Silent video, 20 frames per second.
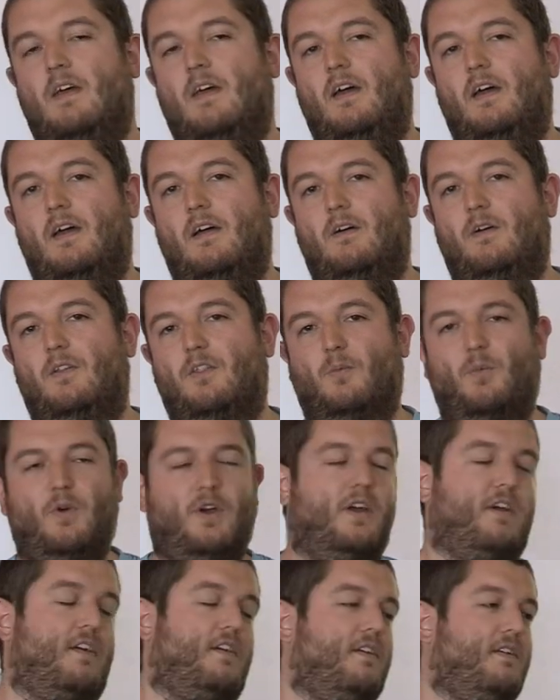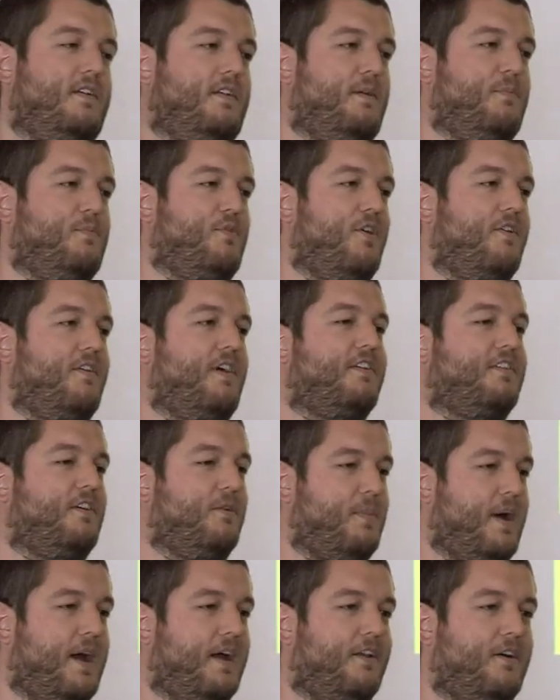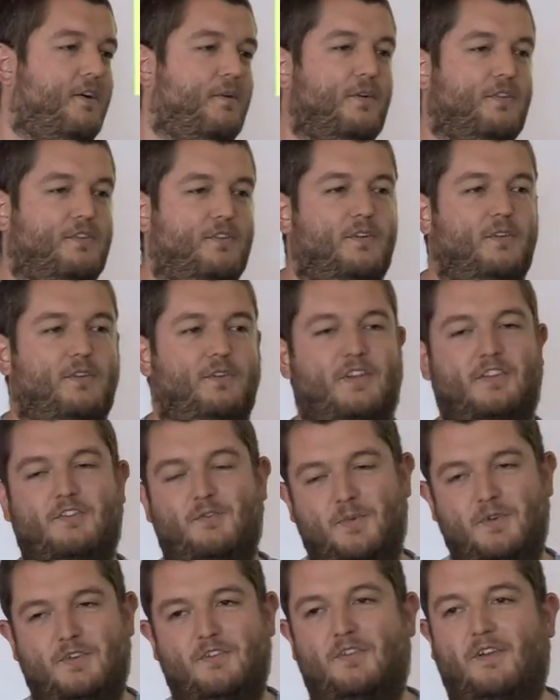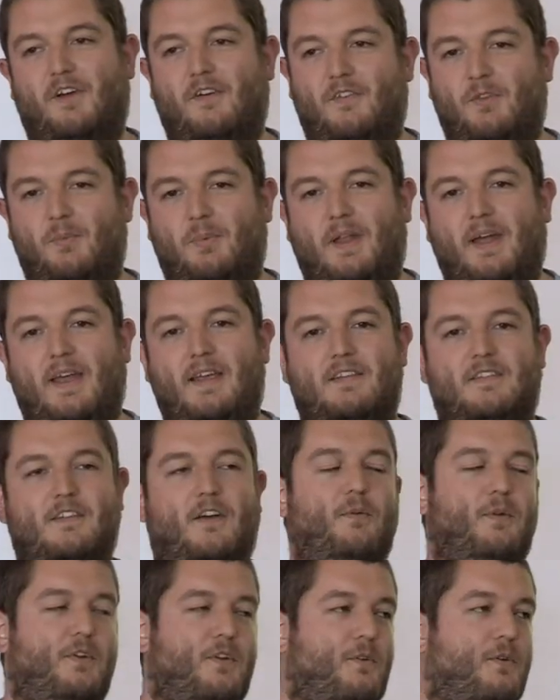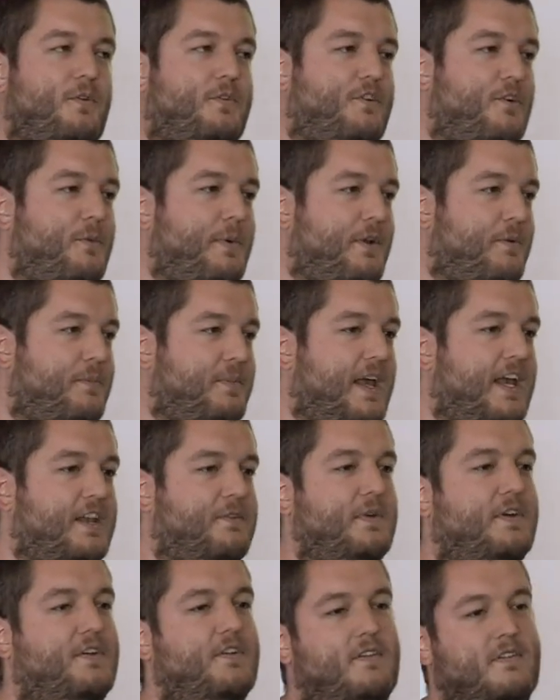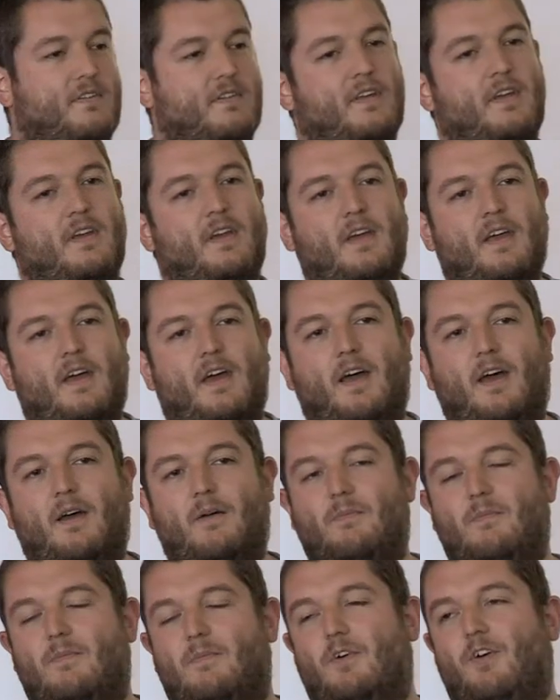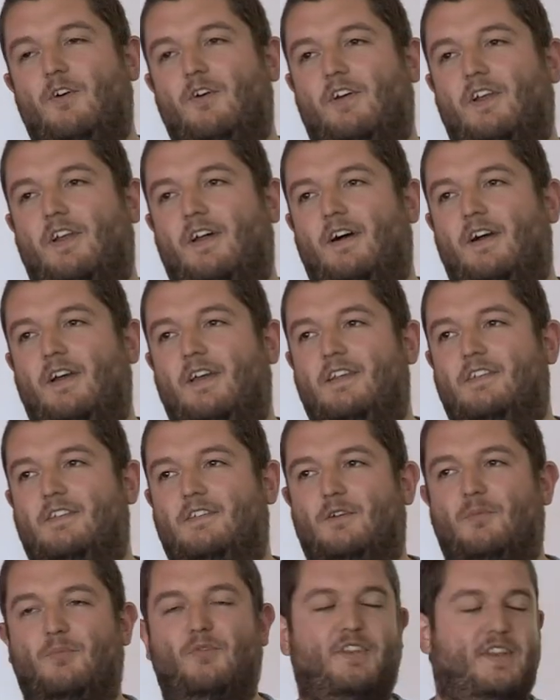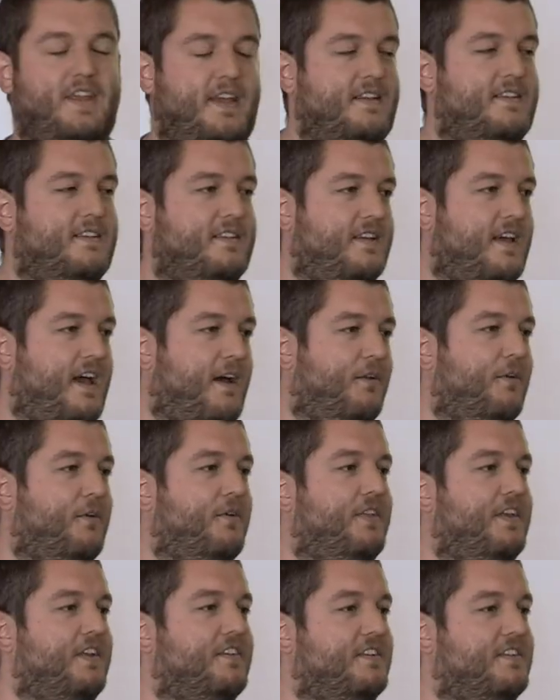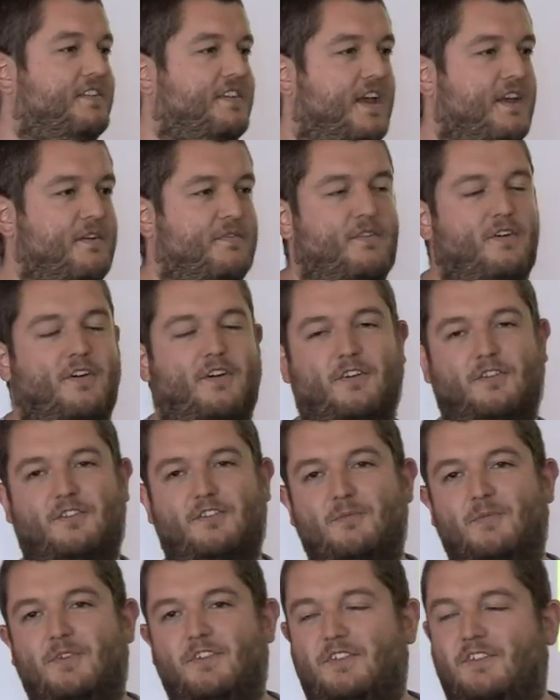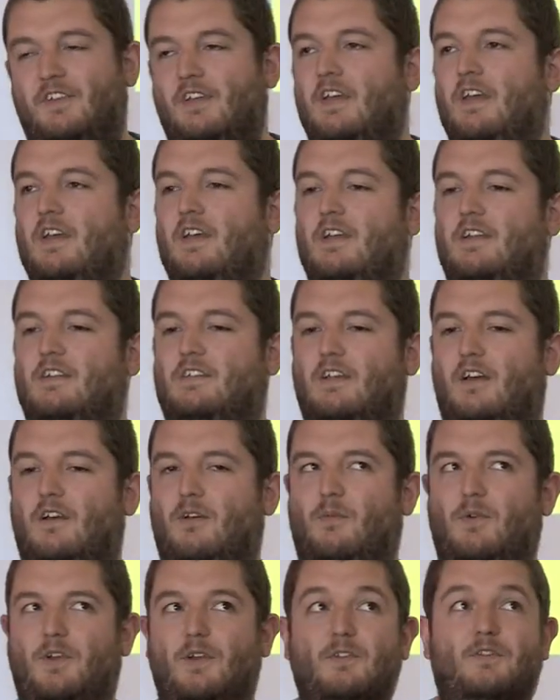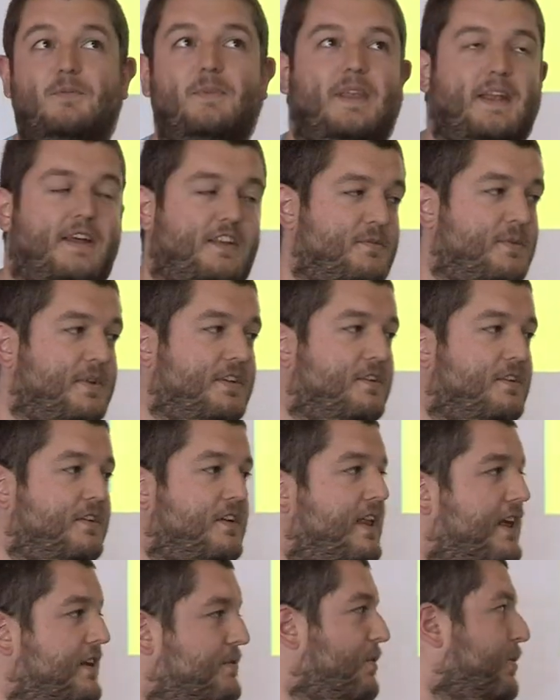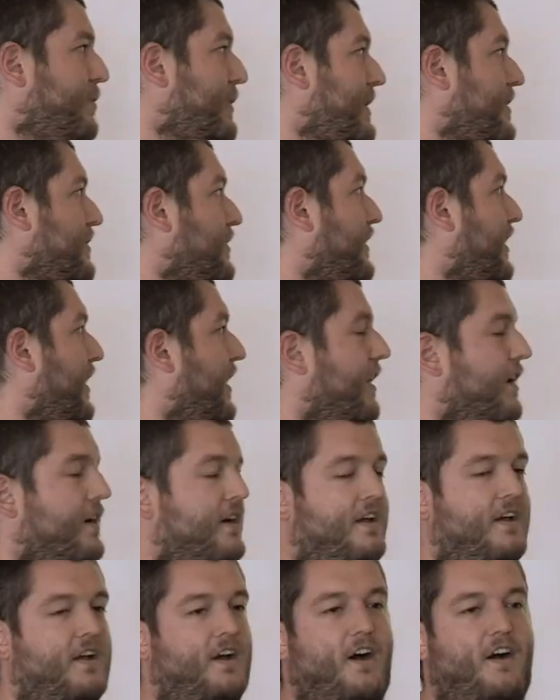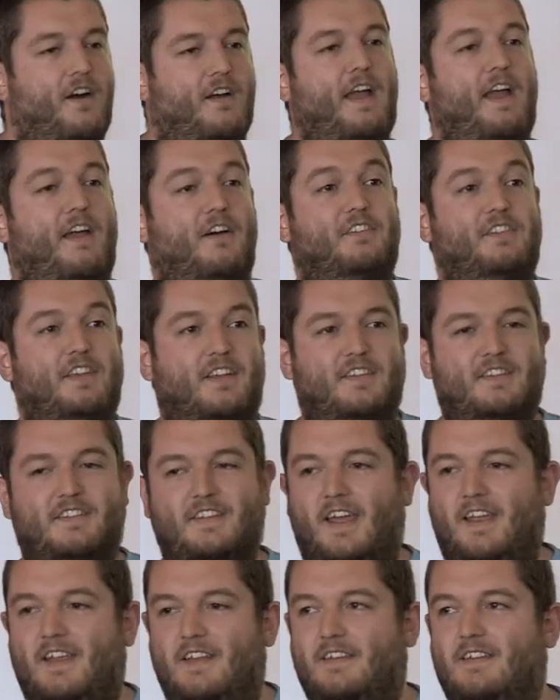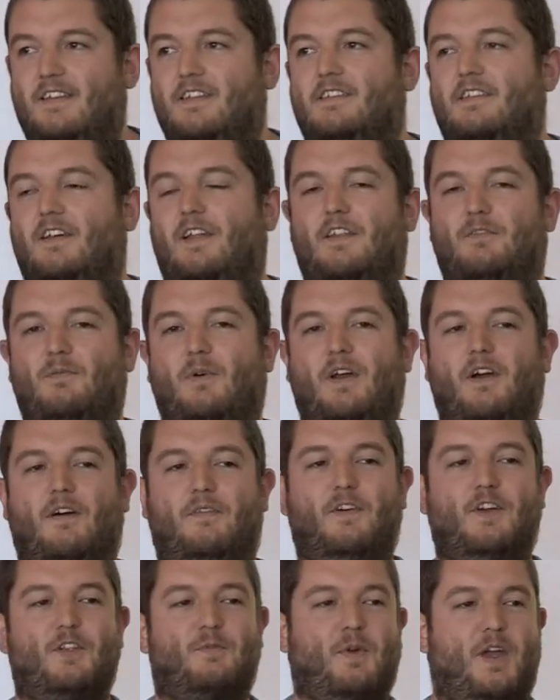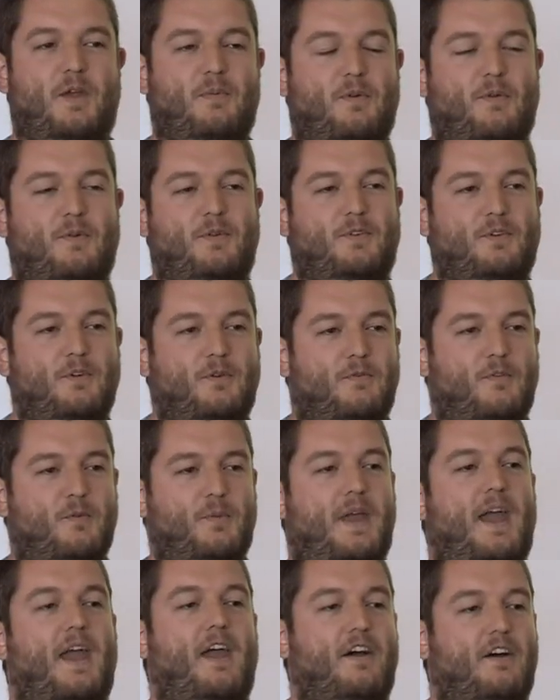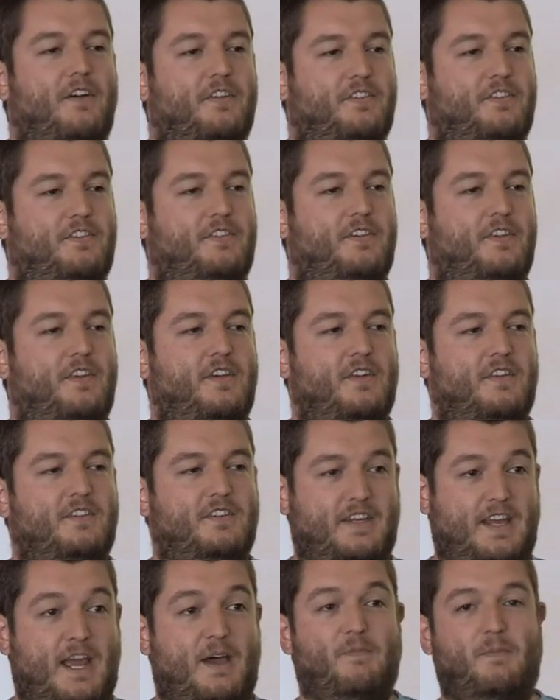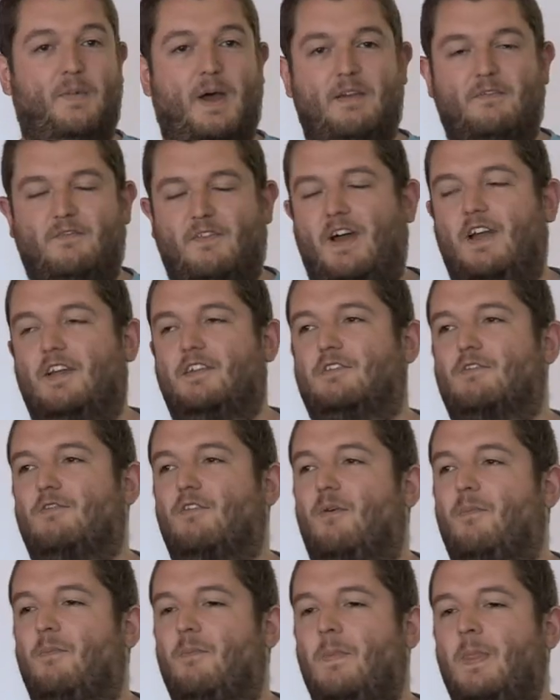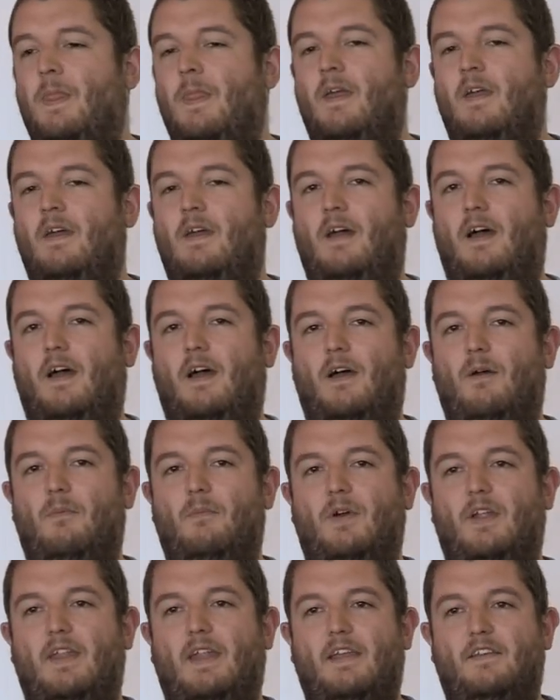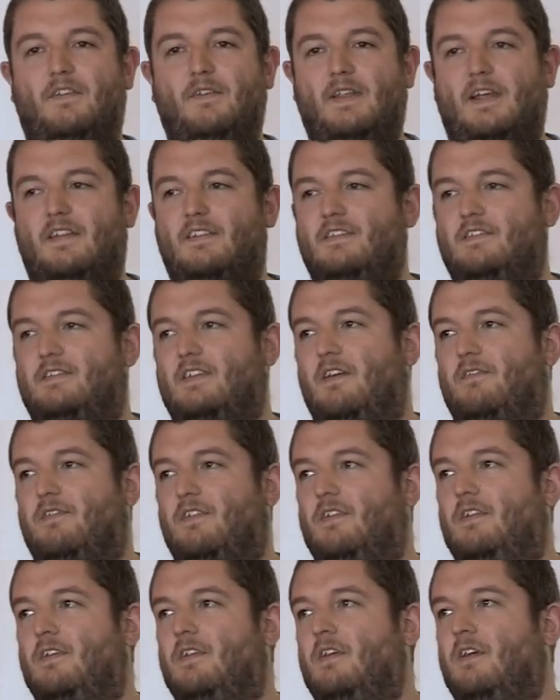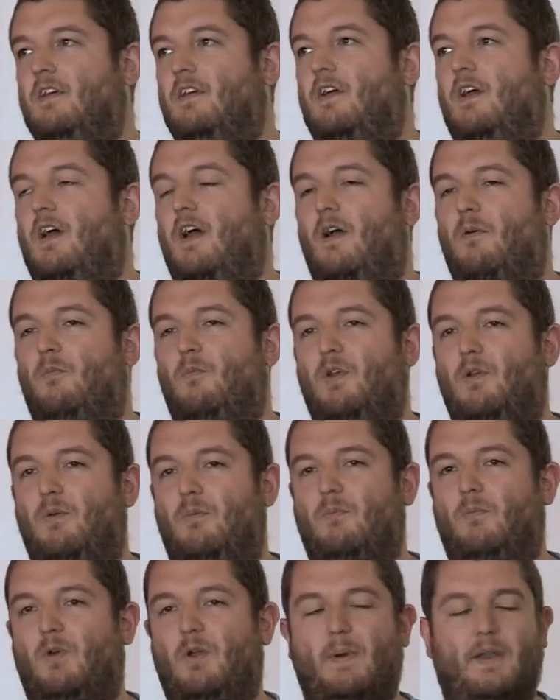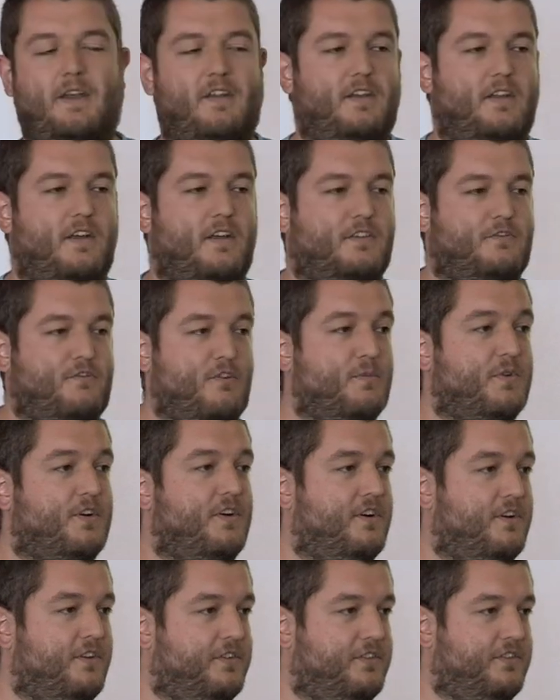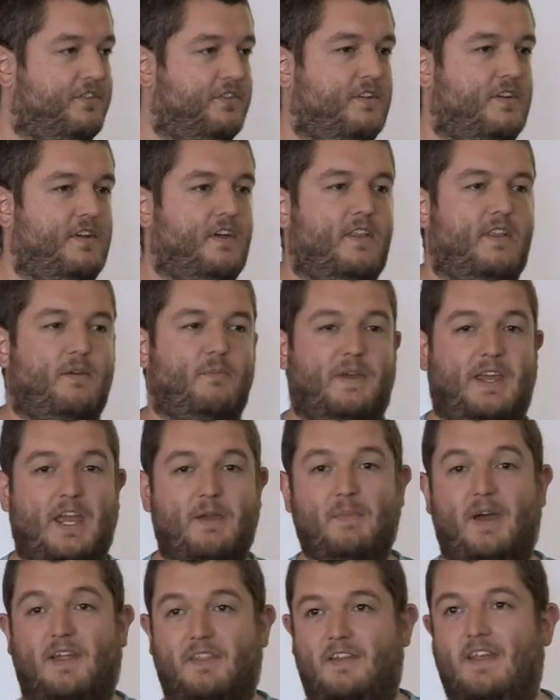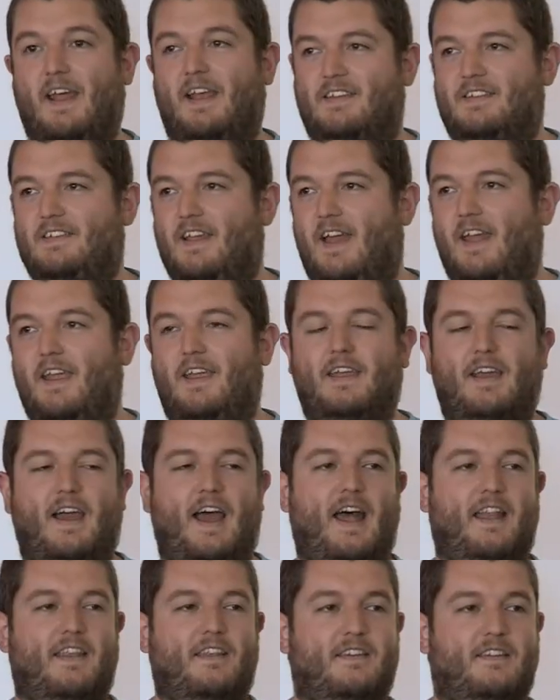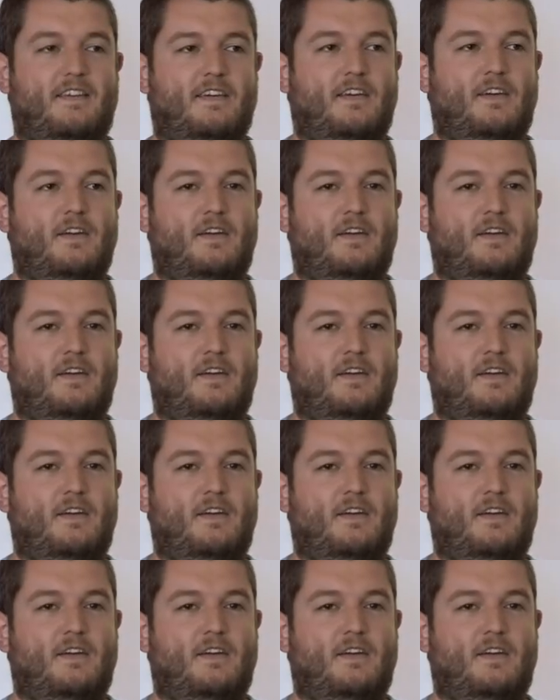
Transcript: uh, all the work in progress, our backlog was all distributed all over the place. No one knew what was coming up next. We couldn't um, organise or predict how long things would take for our customers. So we knew something had to be done, and that's what we call our, our chaotic state. So that's why our first paper was called From Chaos to Kanban via Scrum. Um, and then in 2007, um, we, we went on a Scrum course, and then we came back the next day and